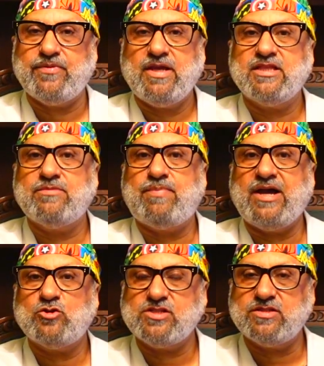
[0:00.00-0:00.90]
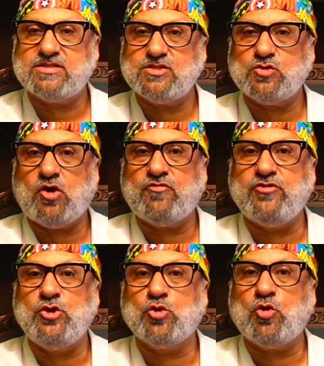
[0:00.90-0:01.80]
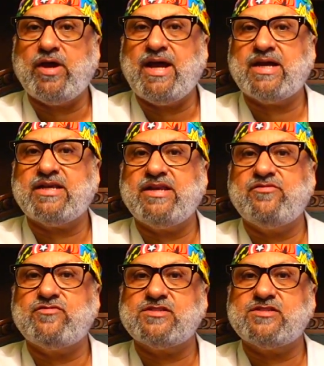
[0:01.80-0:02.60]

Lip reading: in the biosynthesis of neuroactive